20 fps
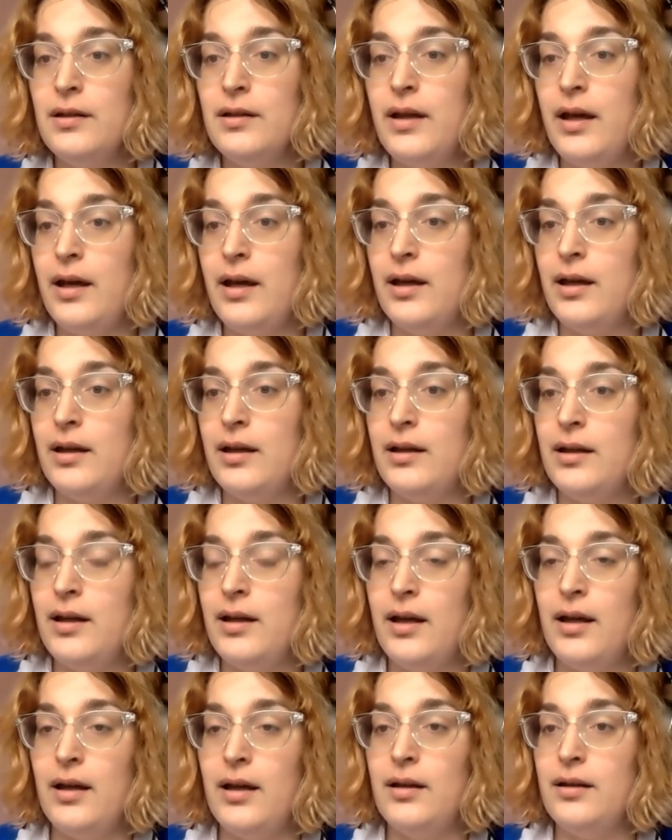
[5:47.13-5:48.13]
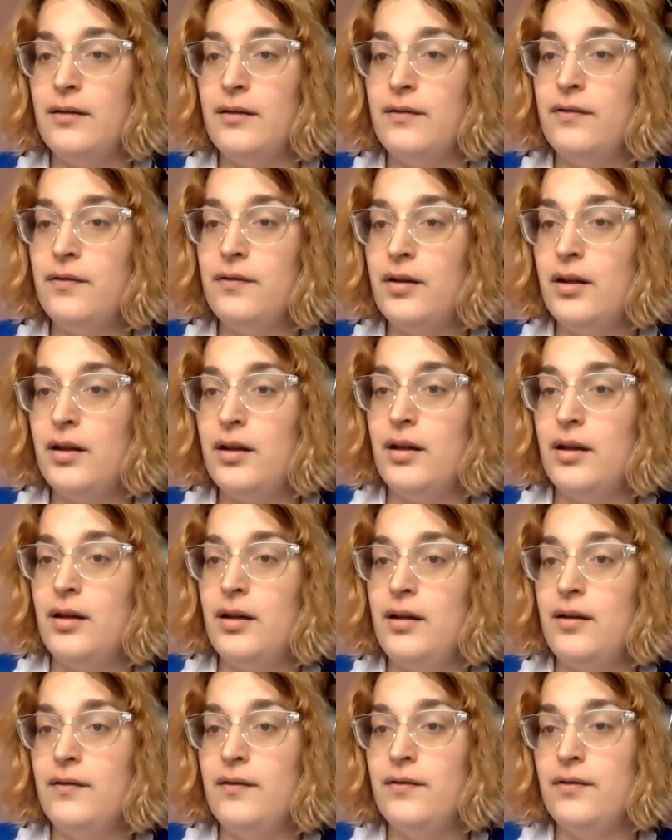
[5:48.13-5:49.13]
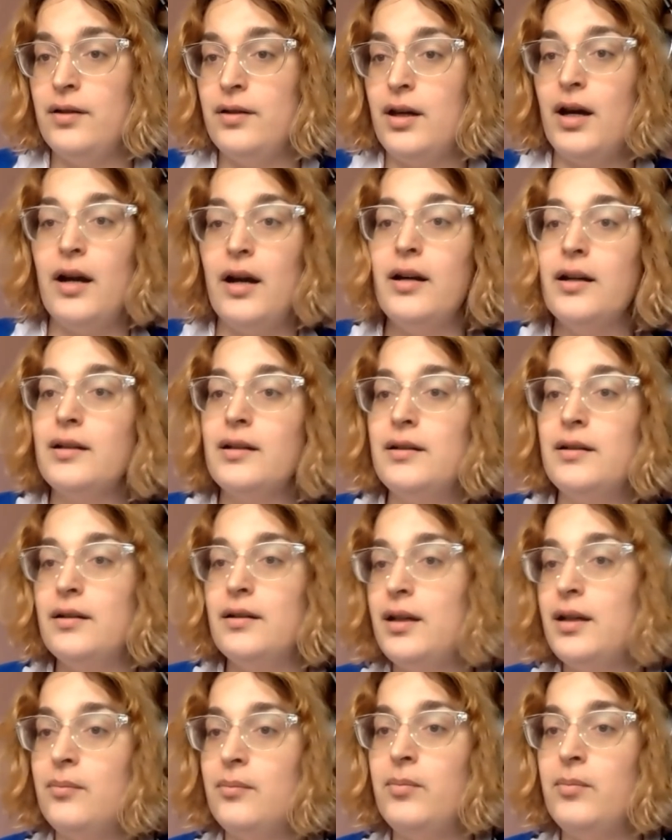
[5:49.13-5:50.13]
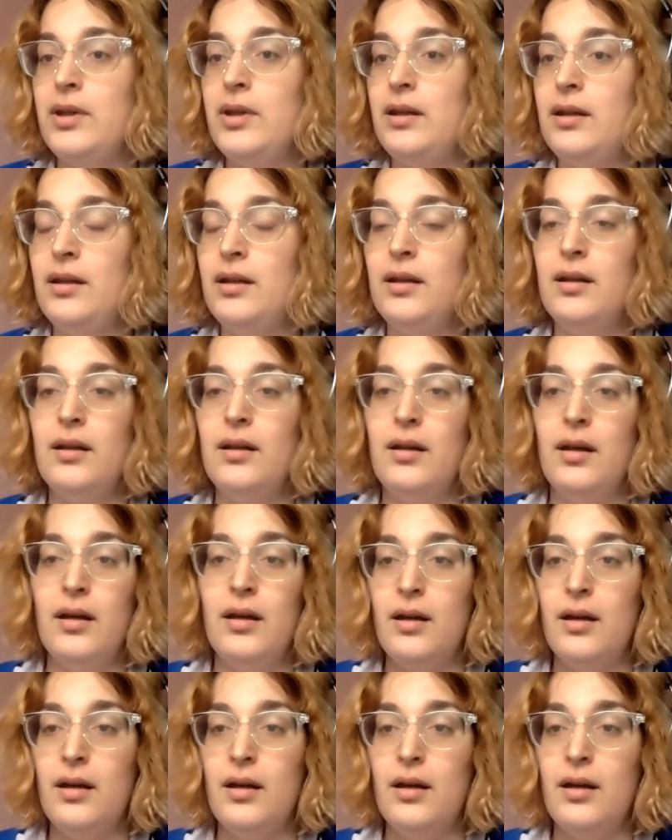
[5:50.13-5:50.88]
and if the character can be